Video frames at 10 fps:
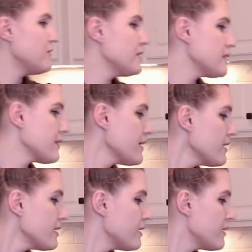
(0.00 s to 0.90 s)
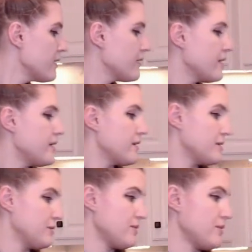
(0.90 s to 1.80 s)
vanilla.
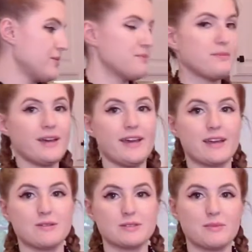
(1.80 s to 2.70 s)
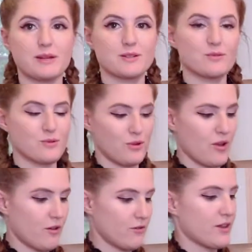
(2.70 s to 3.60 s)
Oops, my egg was about to roll
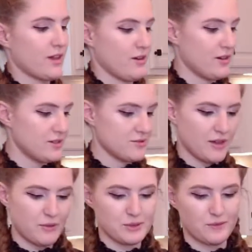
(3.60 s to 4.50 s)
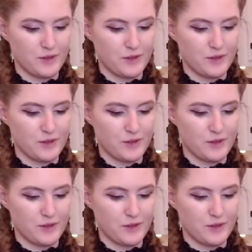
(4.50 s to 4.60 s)
off the counter, so that was